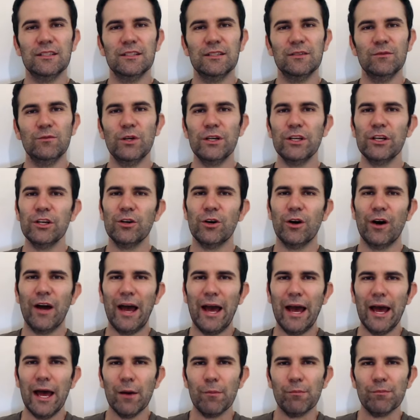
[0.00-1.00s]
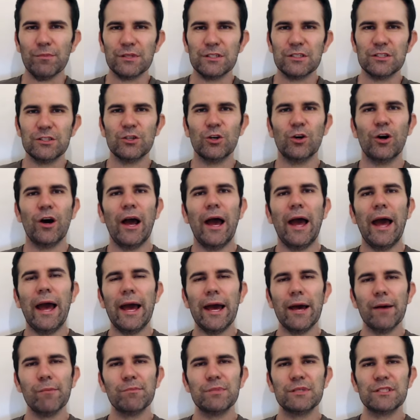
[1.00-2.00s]
What are your abs? Your
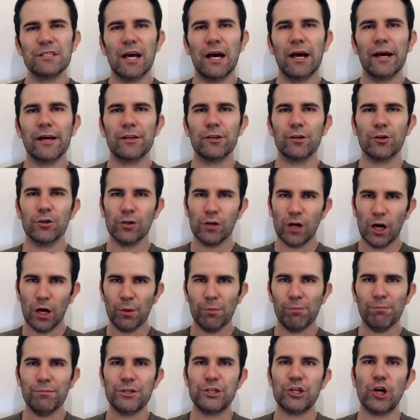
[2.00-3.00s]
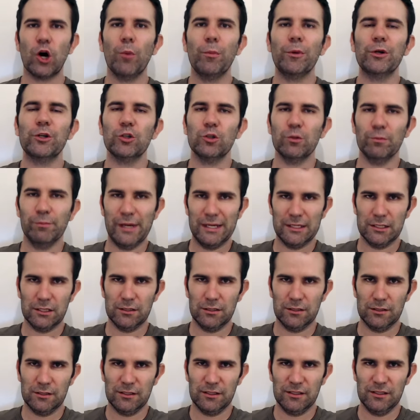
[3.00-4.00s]
abs are your abdominal
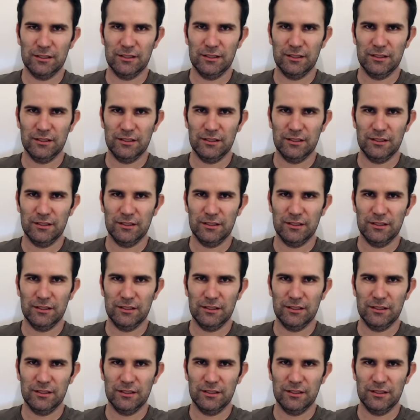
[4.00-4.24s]
muscles.